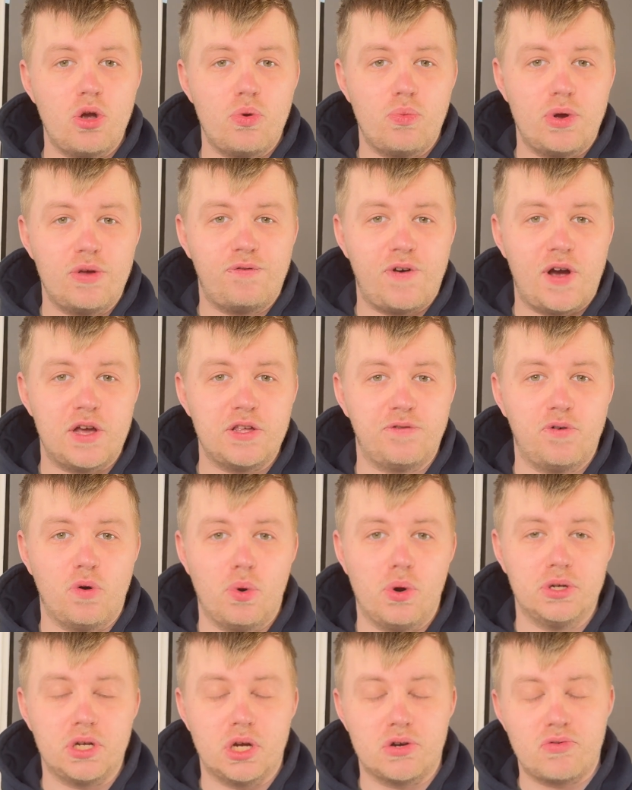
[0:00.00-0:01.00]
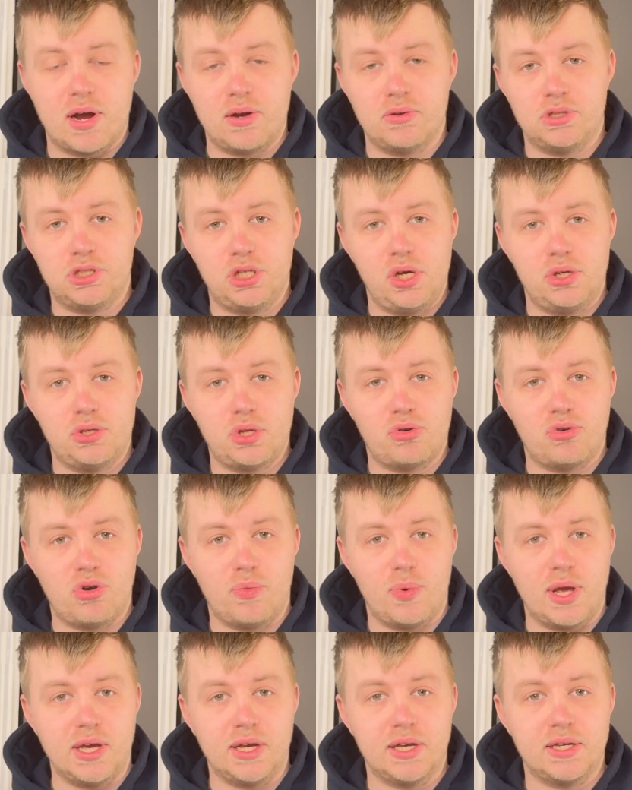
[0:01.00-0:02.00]
we fast forward around two to three
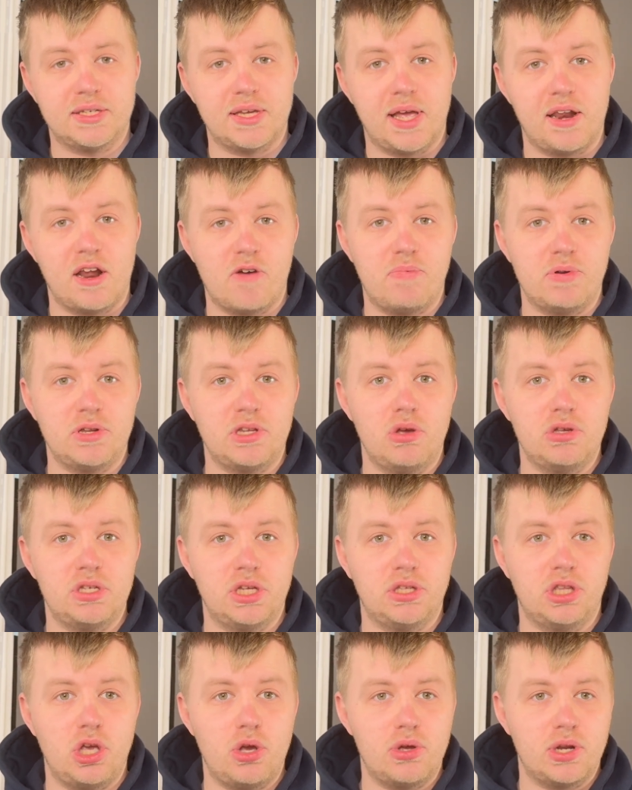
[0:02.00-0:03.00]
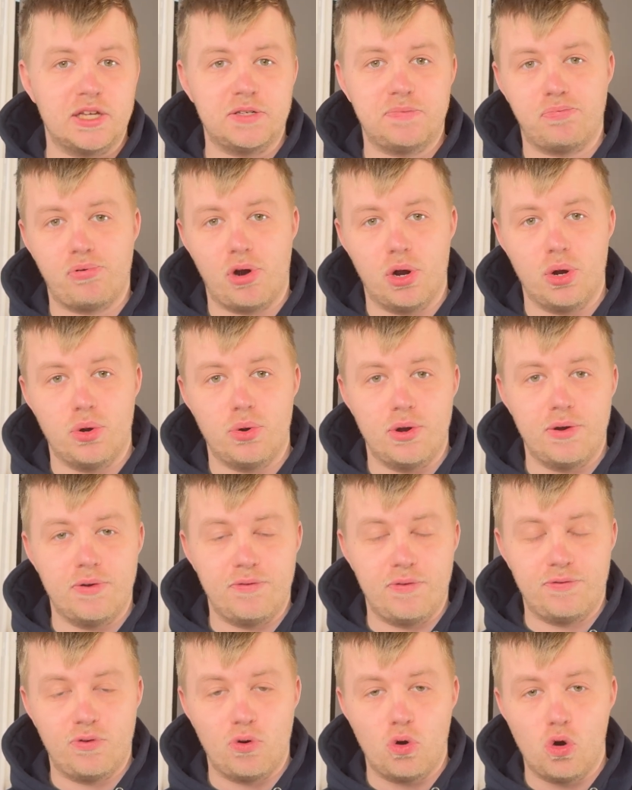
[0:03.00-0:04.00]
weeks, and I've been using the UNAS Pro
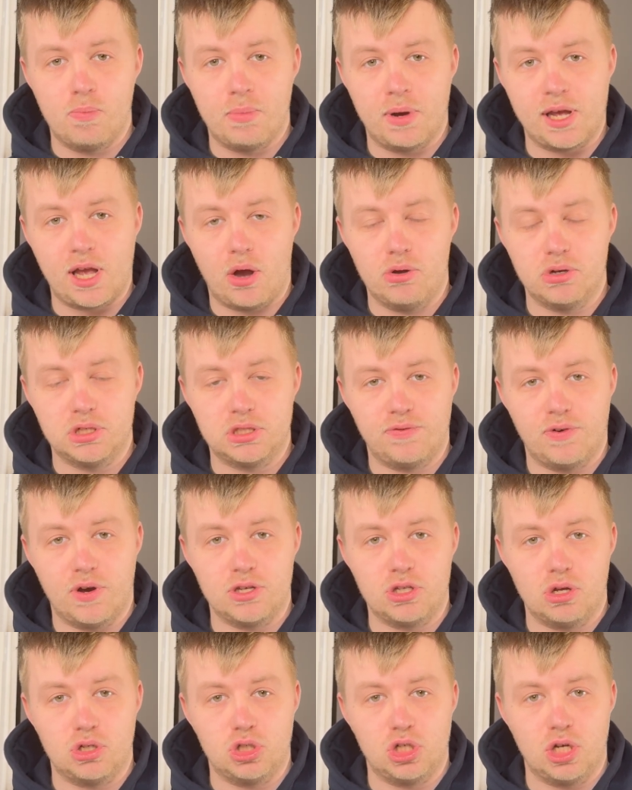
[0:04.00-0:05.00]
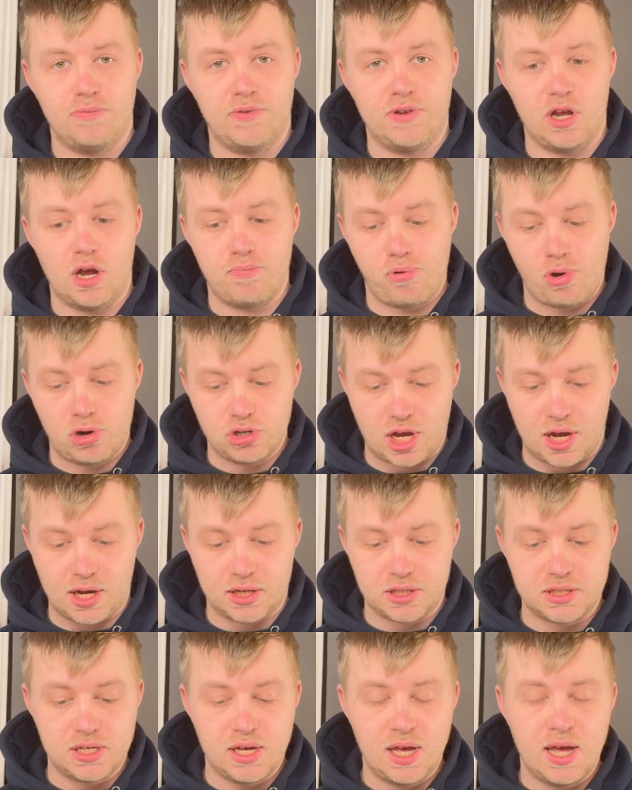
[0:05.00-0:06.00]
for all my HostiFi YouTube video
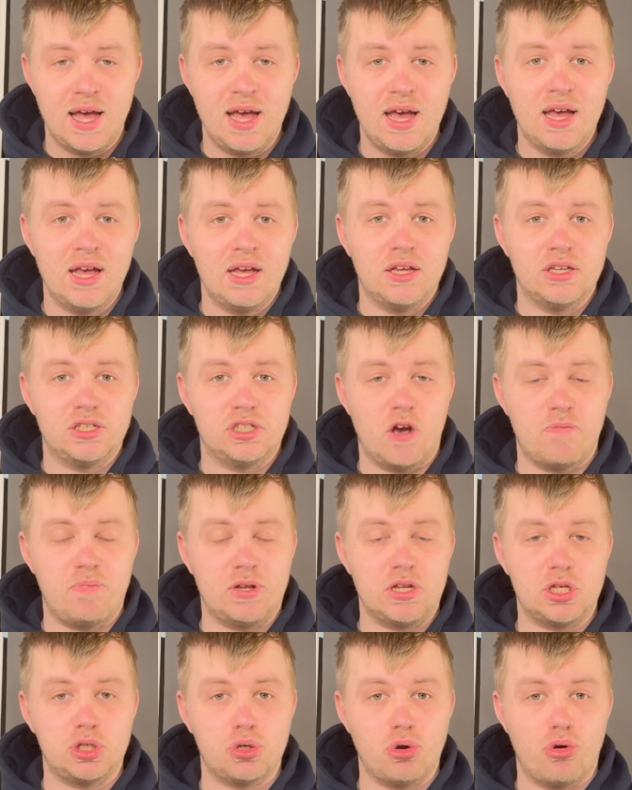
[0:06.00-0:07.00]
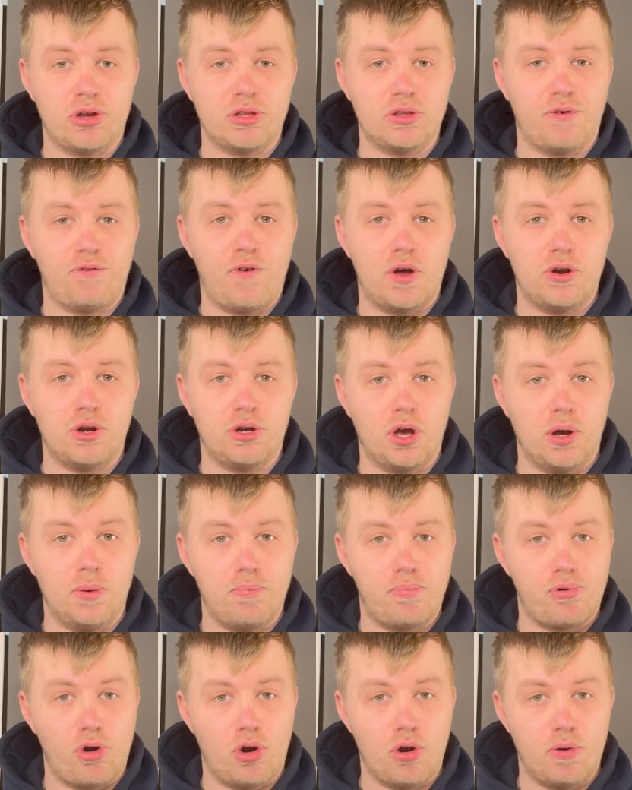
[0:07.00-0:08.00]
projects. So I've been storing the Final Cut
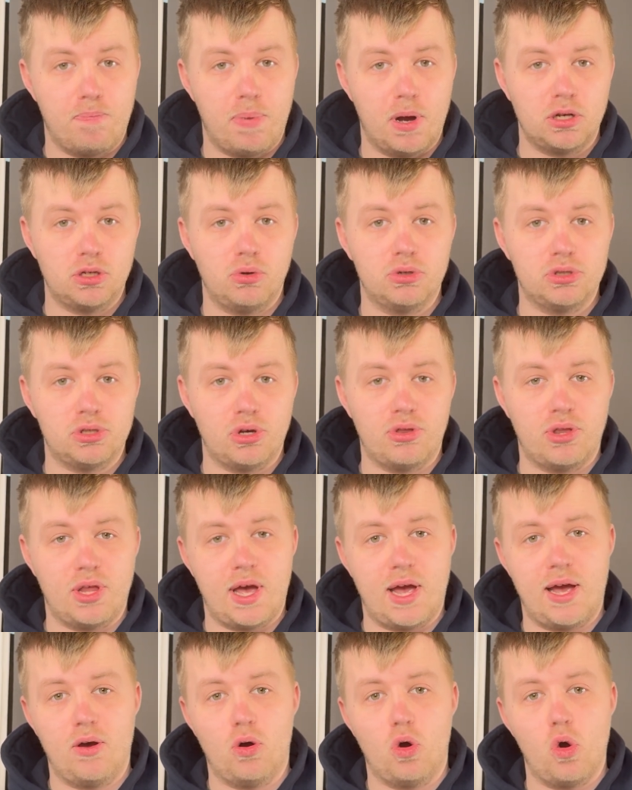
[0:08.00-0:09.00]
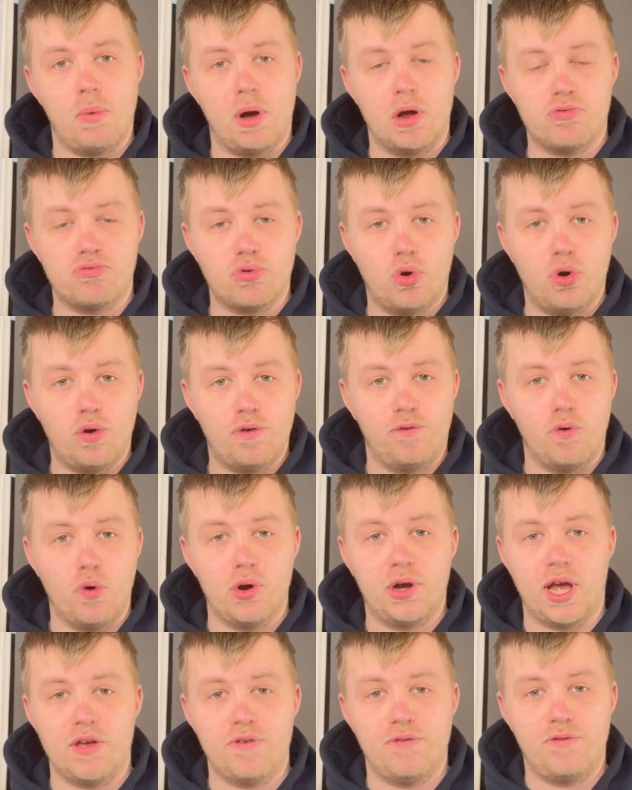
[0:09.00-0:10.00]
Pro bundles on there, all my raw four
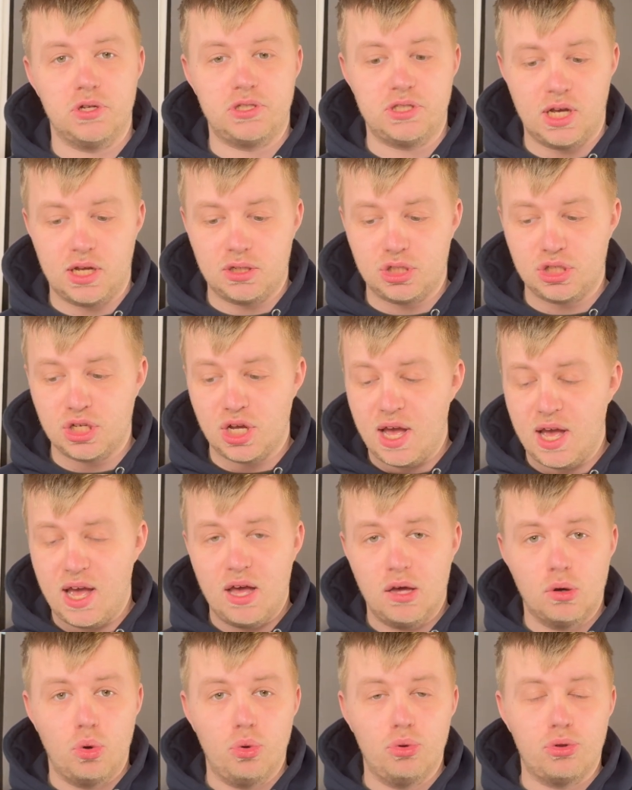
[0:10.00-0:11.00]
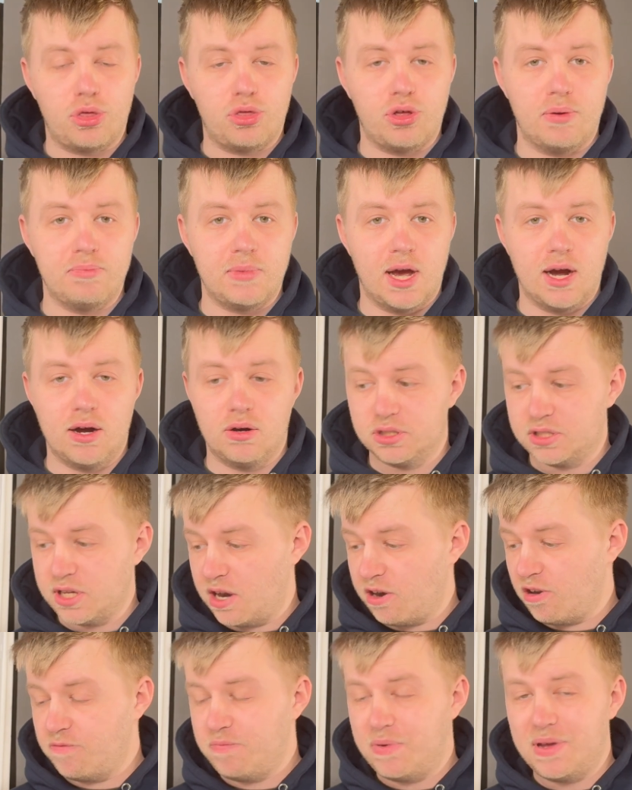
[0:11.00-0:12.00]
K footage, all the thumbnails,
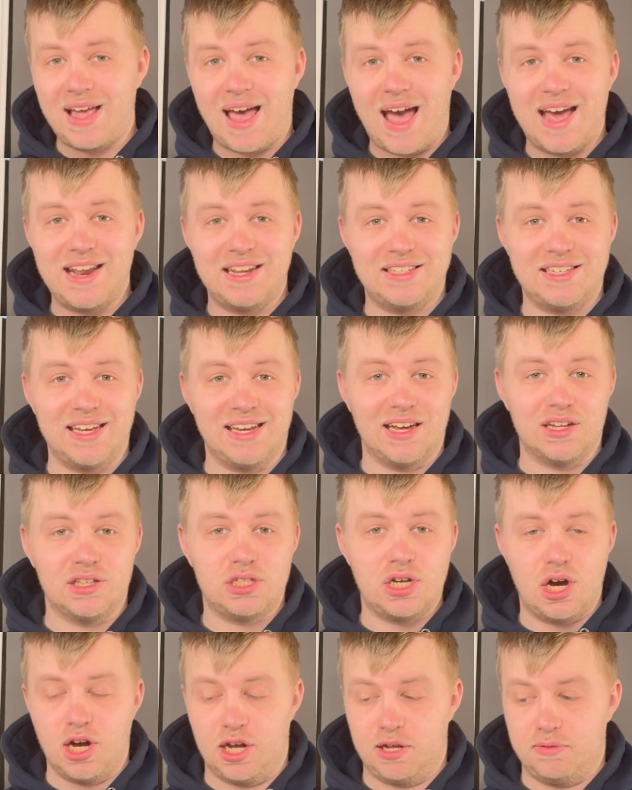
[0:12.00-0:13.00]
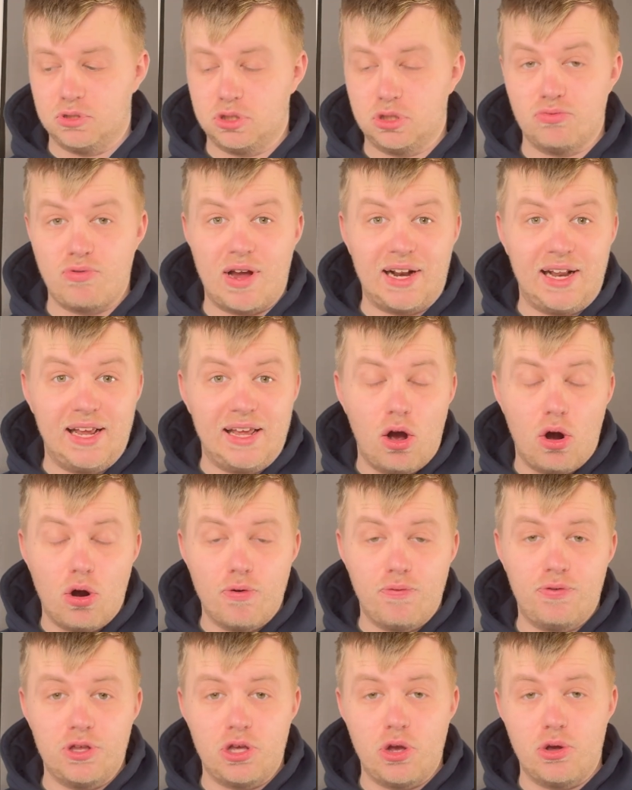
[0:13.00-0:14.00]
and I've been editing at times directly
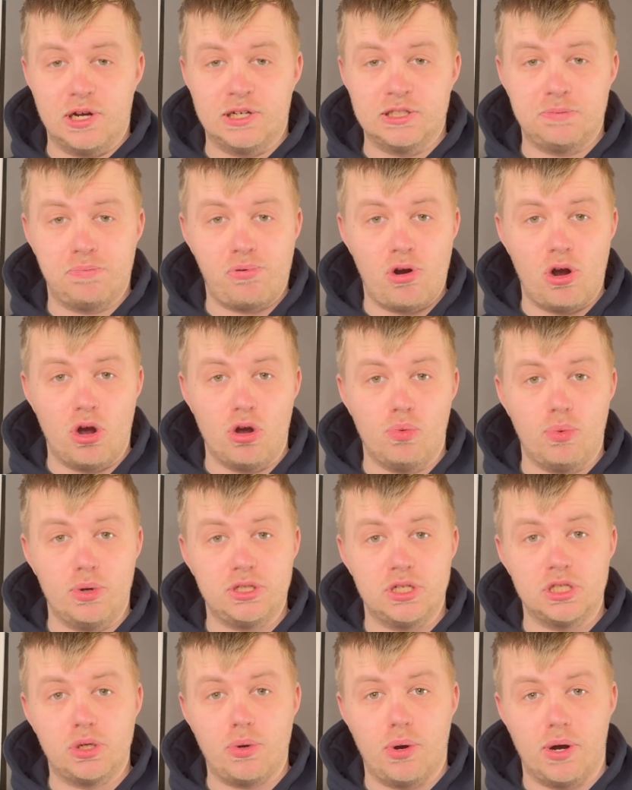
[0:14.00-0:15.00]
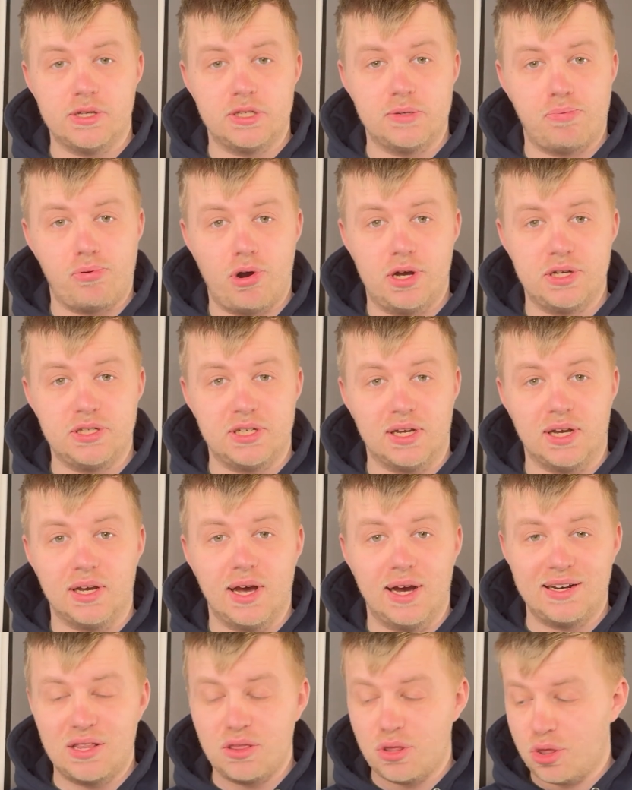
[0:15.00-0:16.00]
off the UNAS Pro, which is quite surprising.
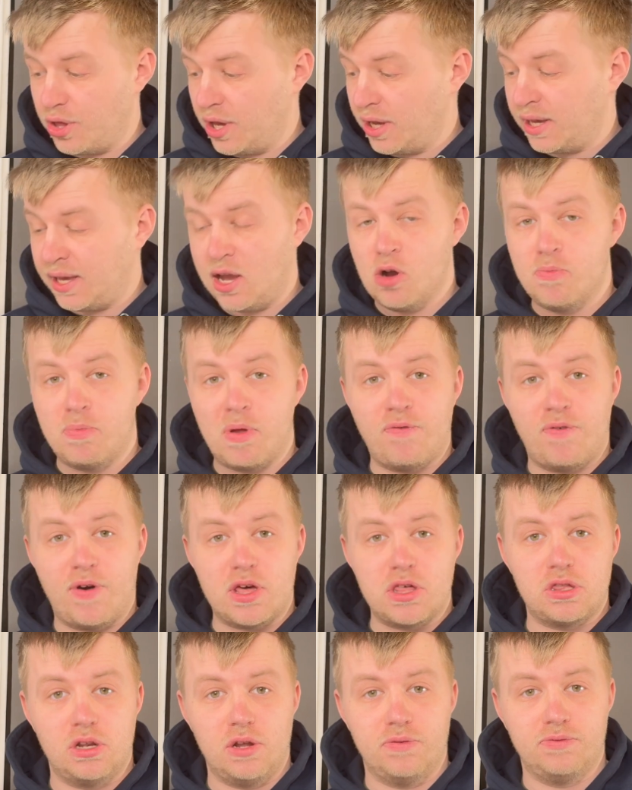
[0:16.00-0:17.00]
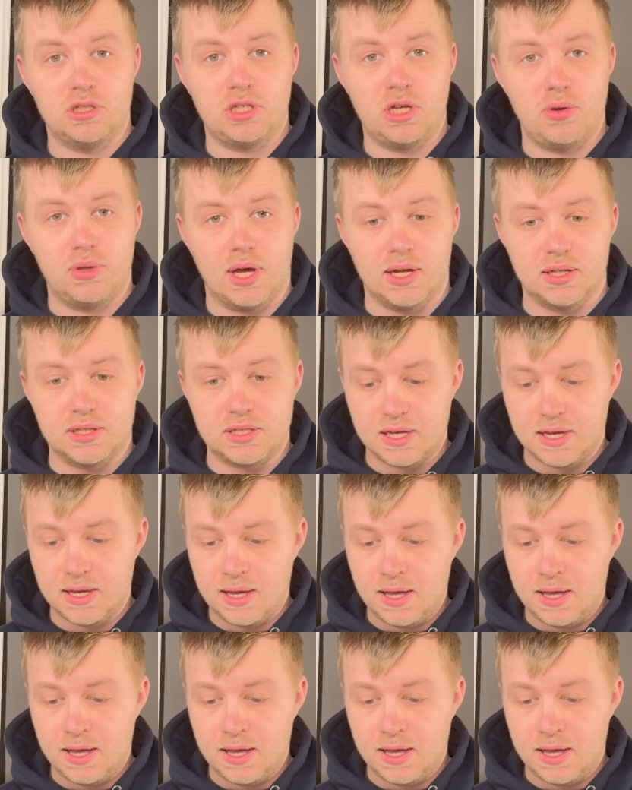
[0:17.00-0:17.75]
I didn't think it would be fast enough to do that.